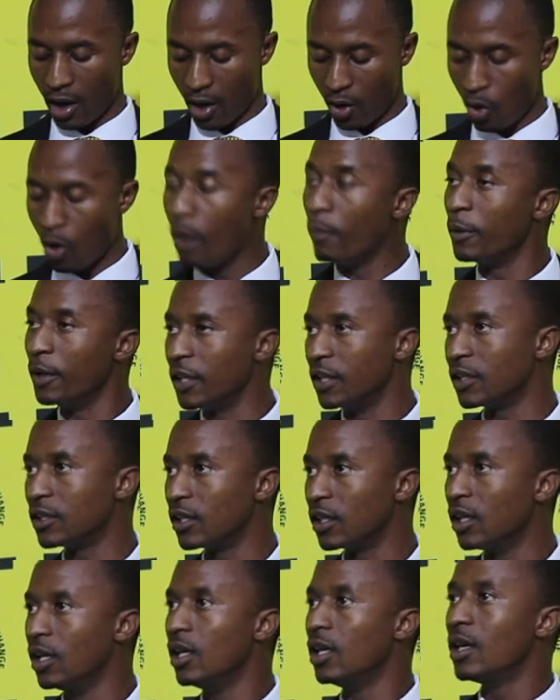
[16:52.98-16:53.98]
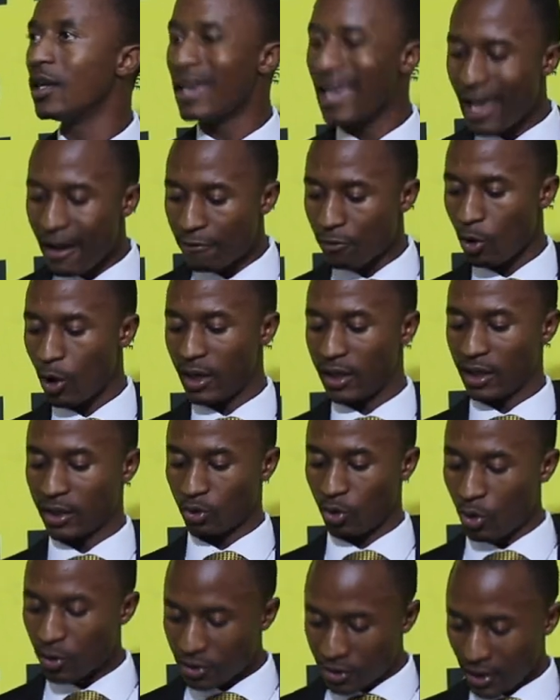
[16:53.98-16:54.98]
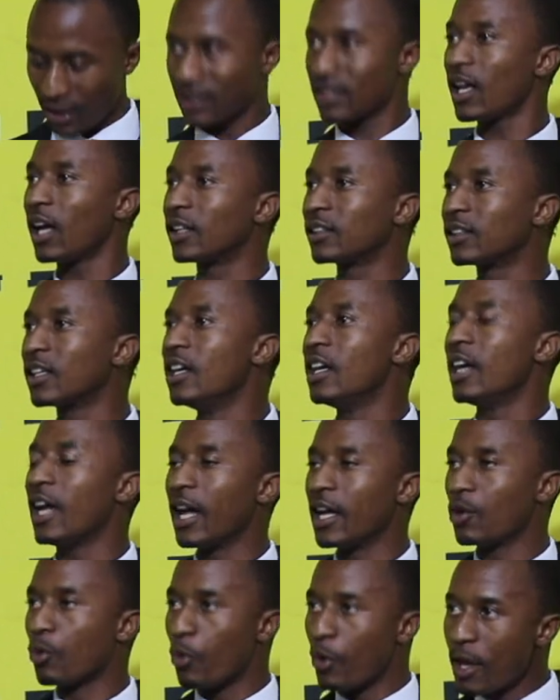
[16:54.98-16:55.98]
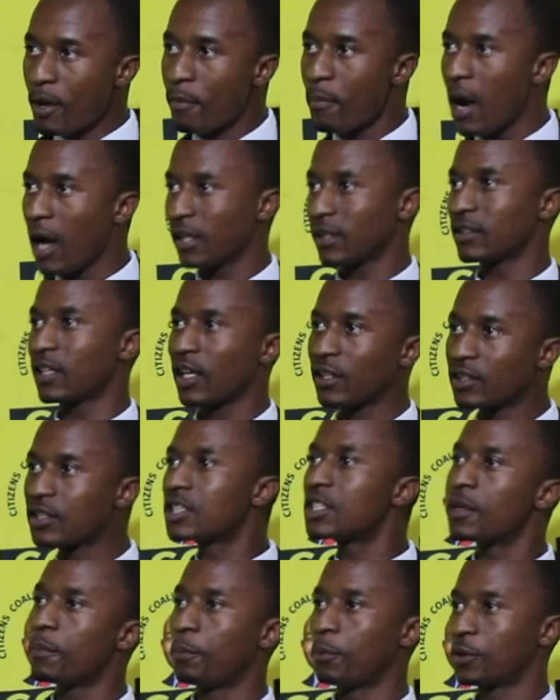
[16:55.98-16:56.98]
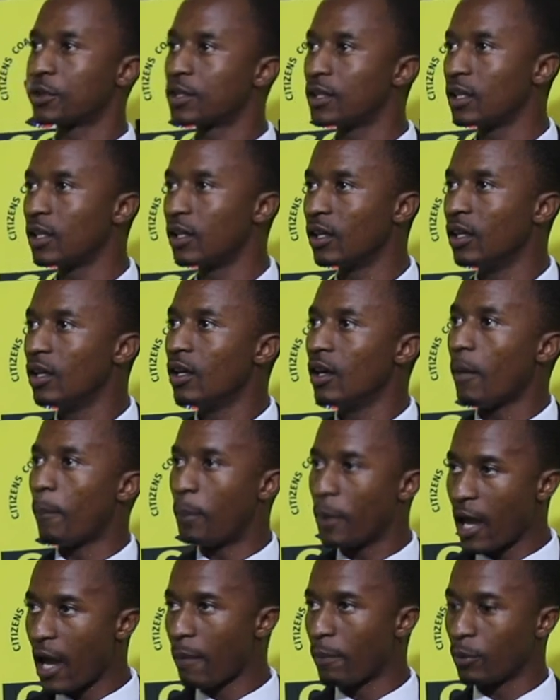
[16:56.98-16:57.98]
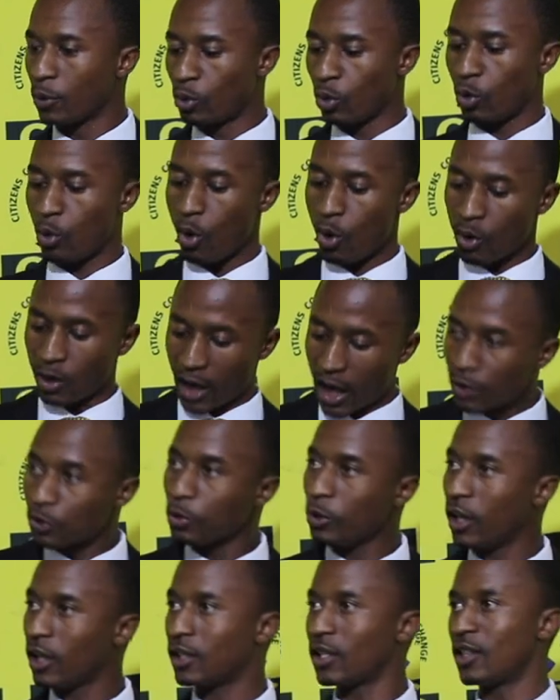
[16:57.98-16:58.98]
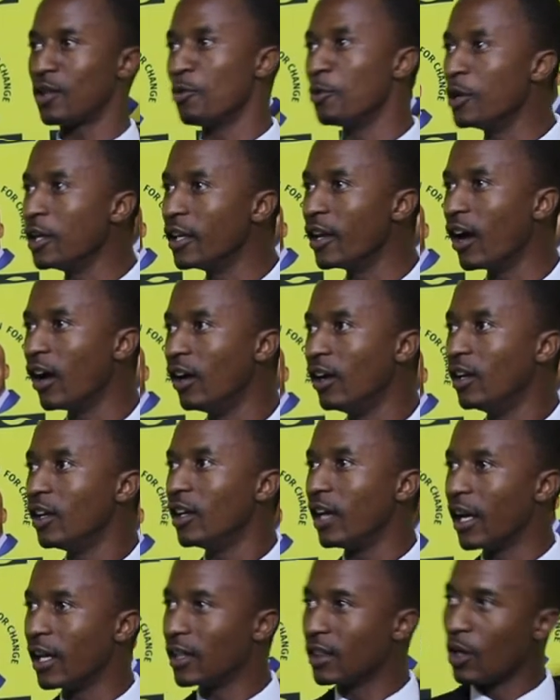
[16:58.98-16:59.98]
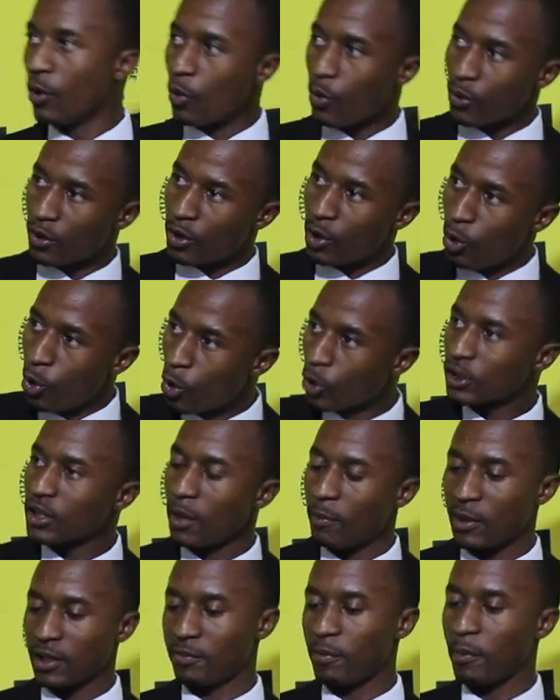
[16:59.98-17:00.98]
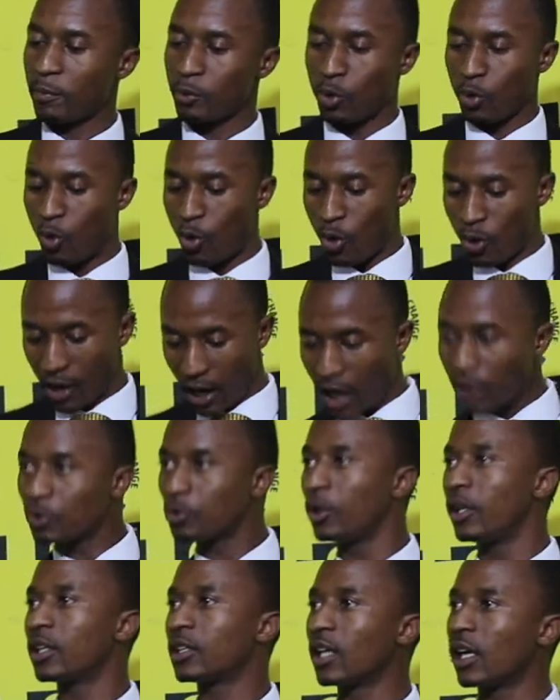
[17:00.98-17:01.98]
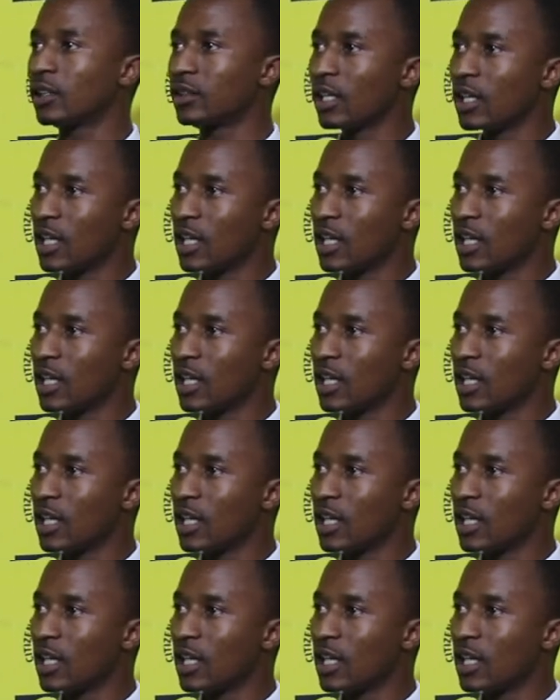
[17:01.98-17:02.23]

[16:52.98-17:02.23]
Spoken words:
community, everyone has consensus. And we must, as CCC, be able to congratulate the winner. And the loser must be able to congratulate us